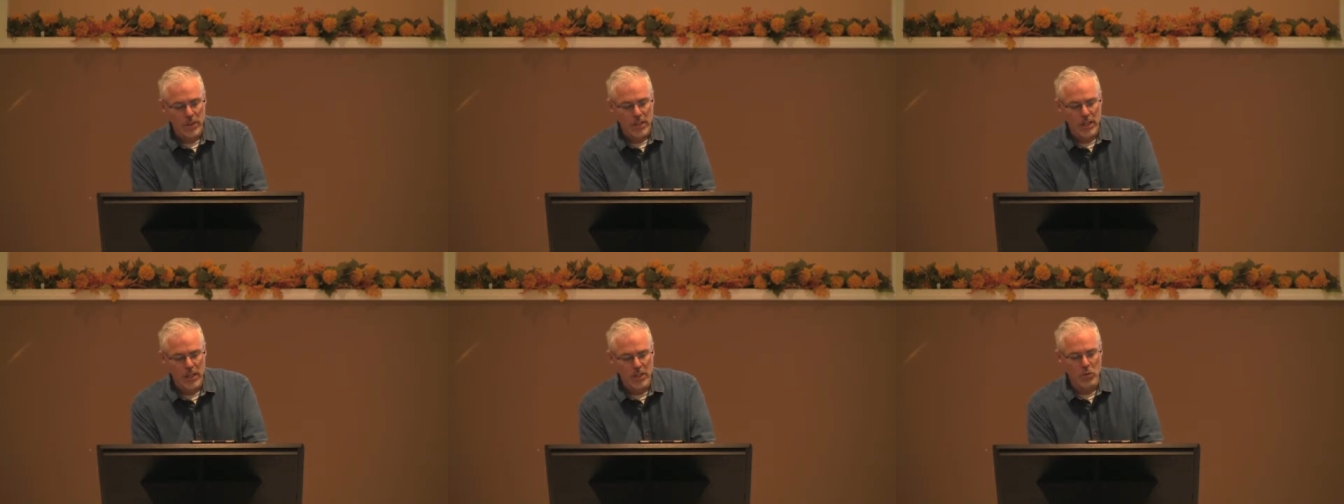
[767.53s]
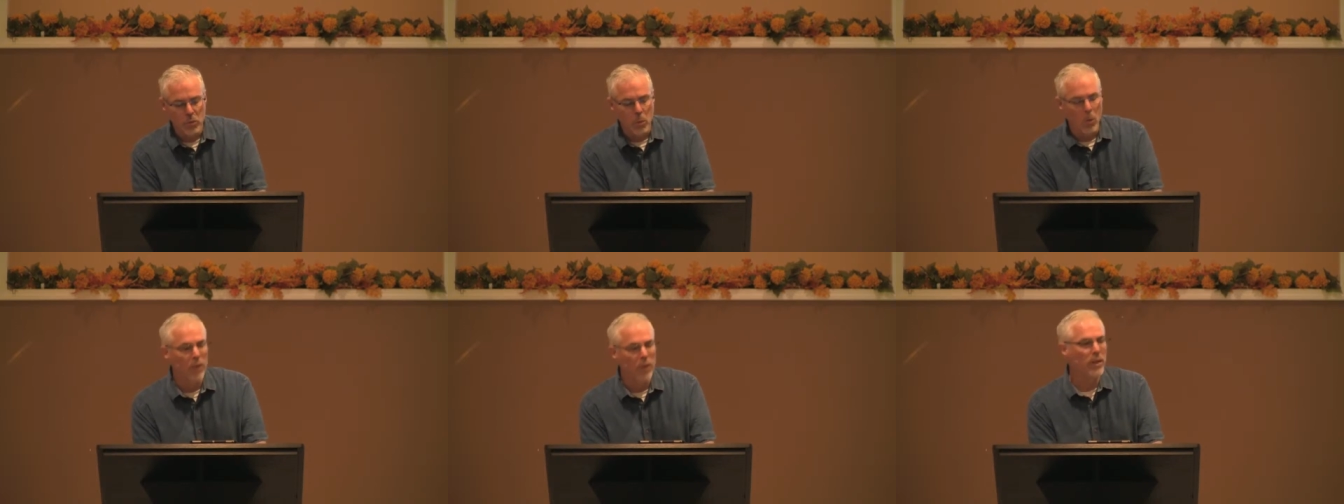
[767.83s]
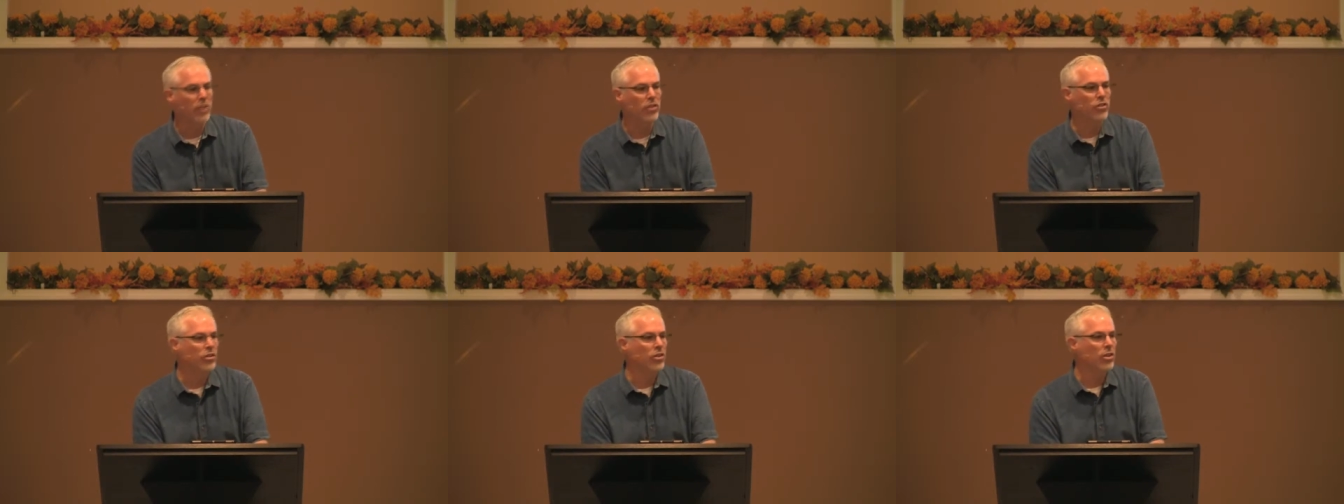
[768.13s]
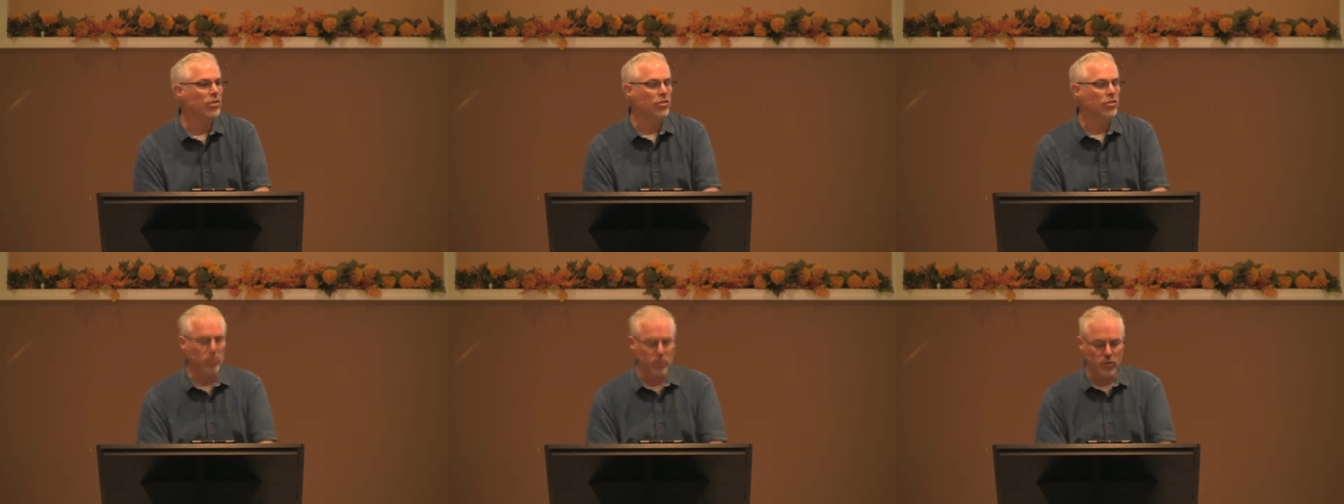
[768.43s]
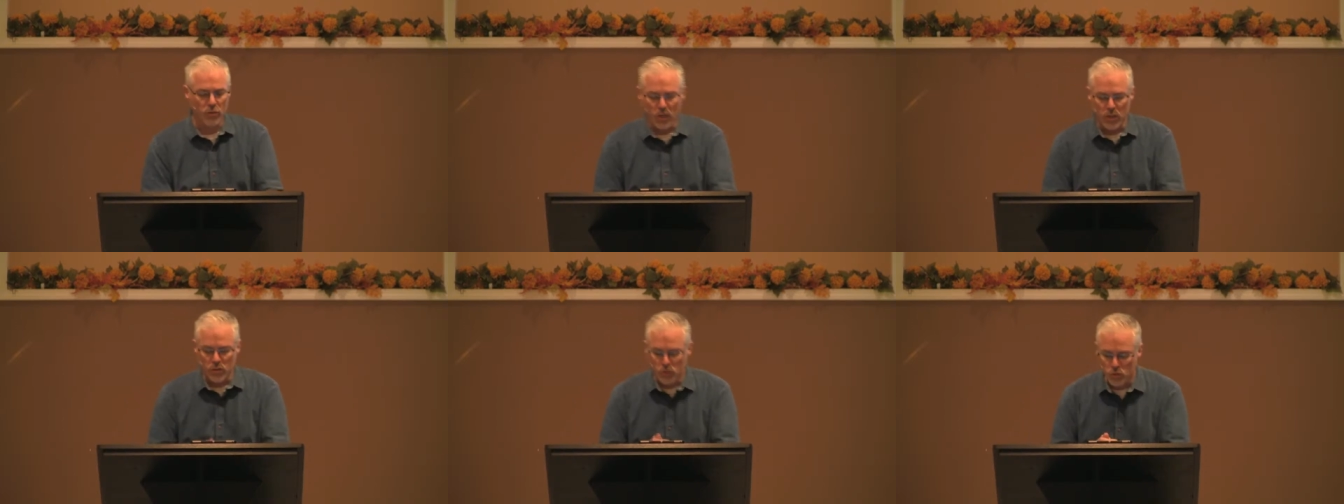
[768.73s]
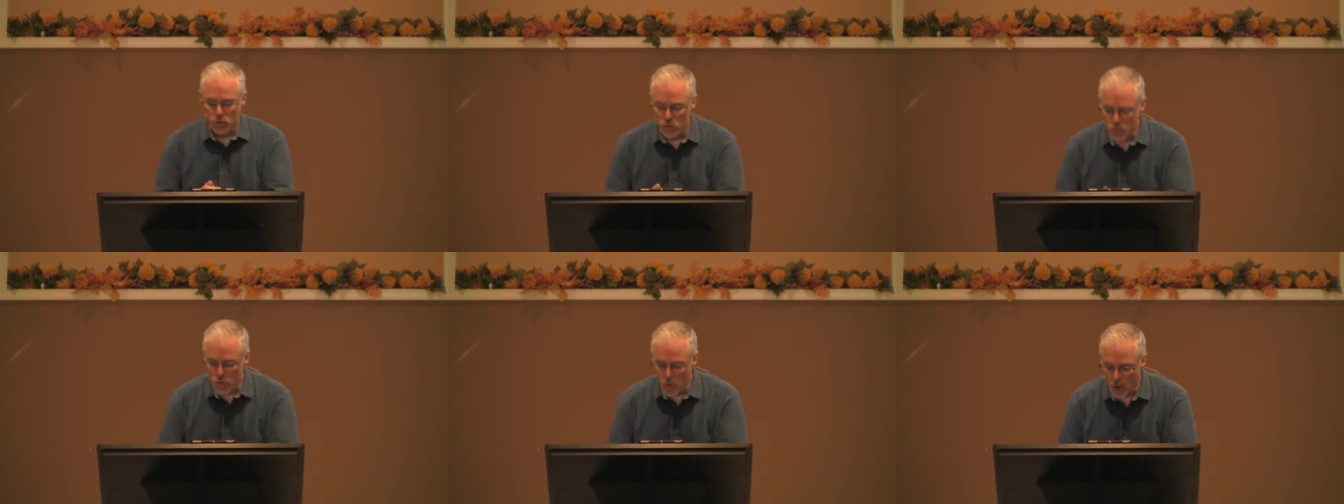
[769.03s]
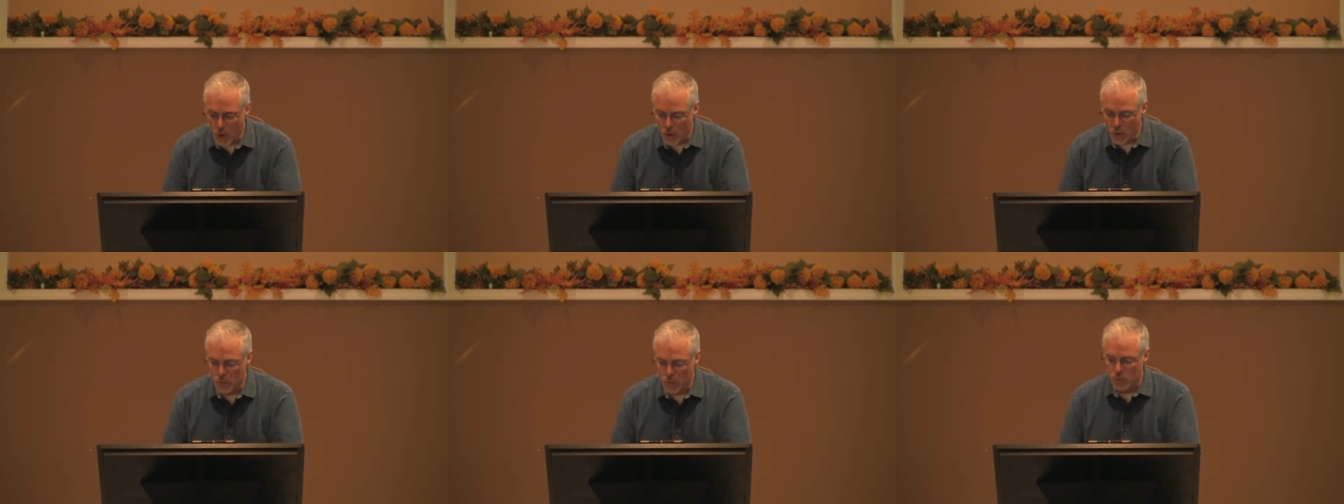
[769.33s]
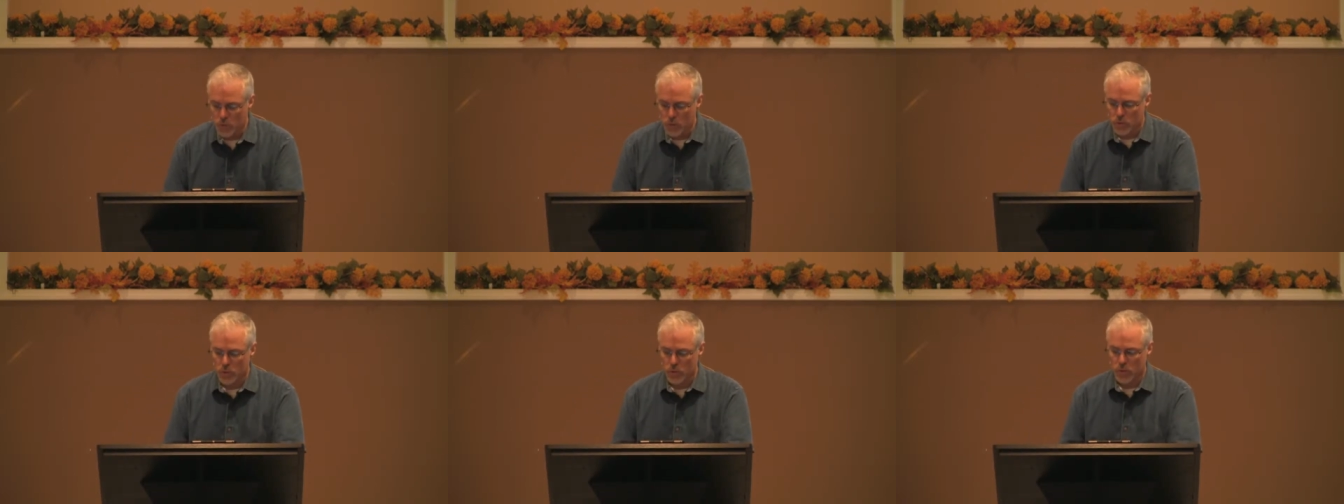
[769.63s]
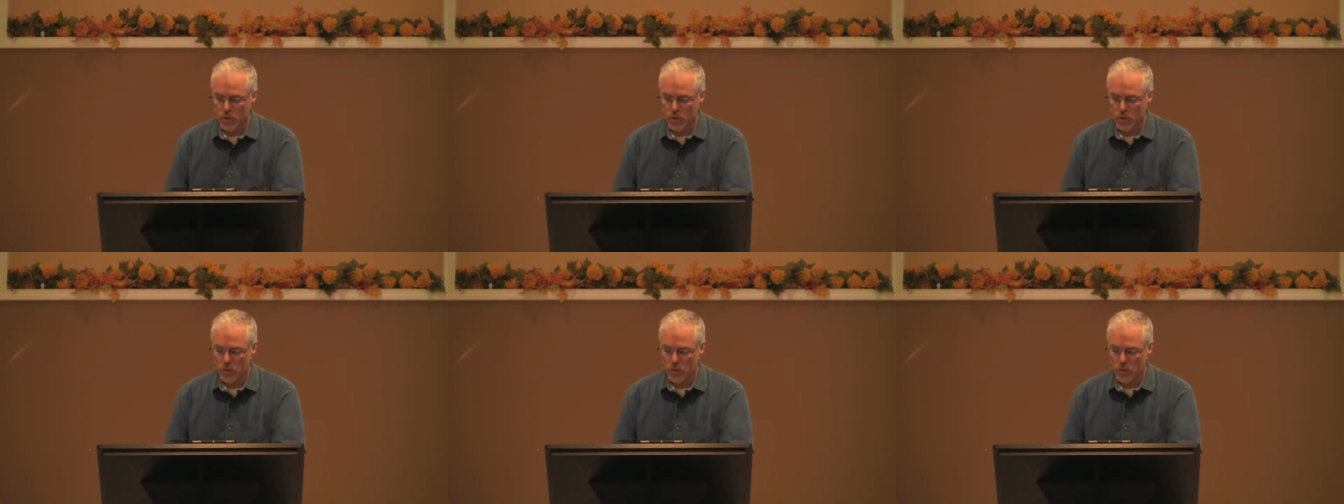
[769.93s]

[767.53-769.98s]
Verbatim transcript: And it's one that Jesus Christ knows